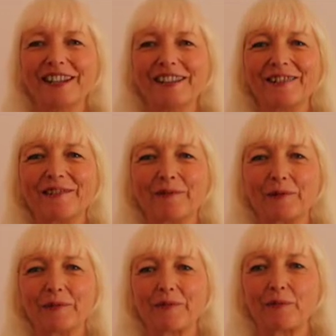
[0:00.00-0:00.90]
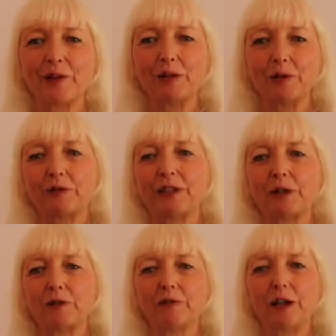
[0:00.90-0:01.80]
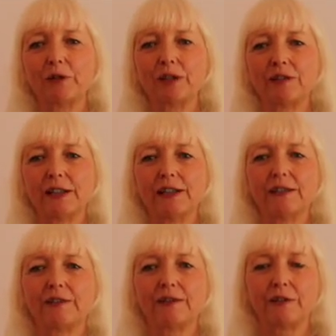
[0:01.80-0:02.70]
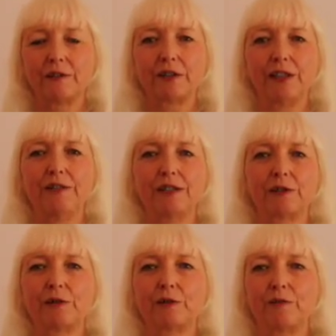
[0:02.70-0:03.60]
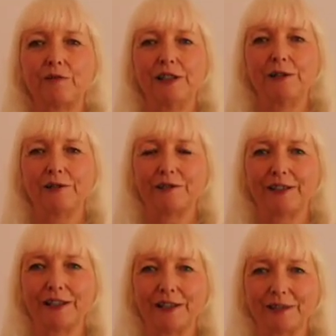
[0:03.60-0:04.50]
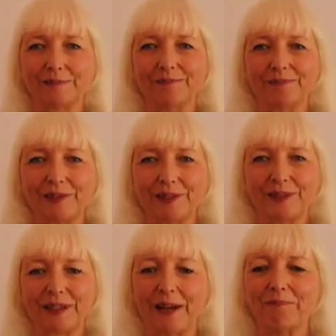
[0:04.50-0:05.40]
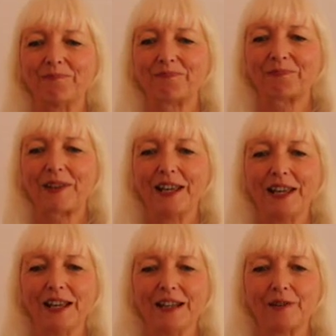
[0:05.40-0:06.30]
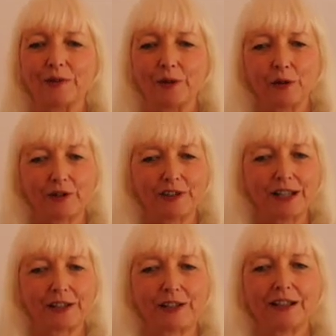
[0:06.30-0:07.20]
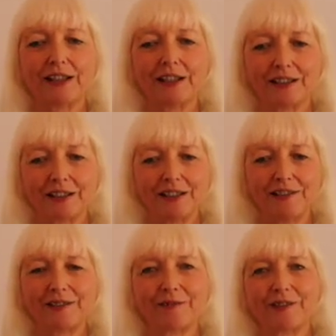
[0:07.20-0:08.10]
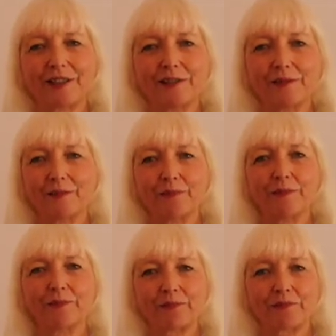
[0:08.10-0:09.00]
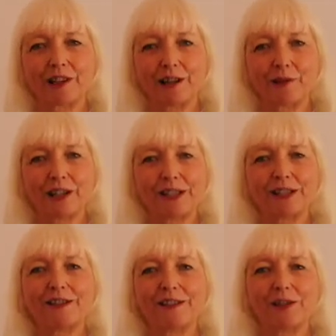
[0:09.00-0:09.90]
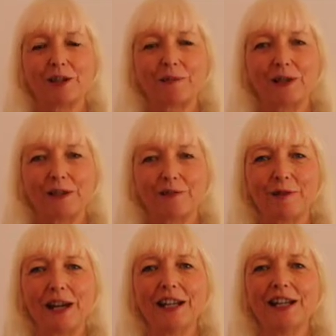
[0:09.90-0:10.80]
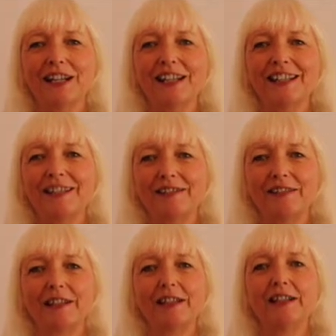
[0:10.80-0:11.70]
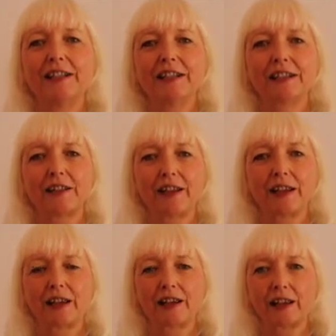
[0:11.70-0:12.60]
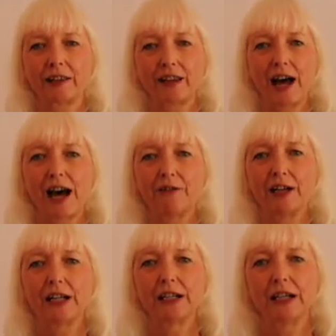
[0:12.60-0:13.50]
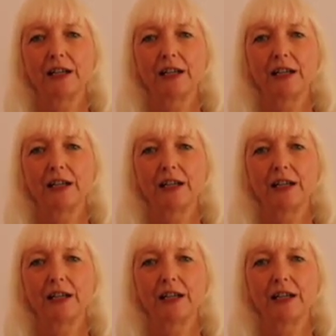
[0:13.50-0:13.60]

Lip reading: So when you start to ground yourself, it's also easier to feel your center. Okay, so your center is, when you look at it the Japanese way, is here, the Hara,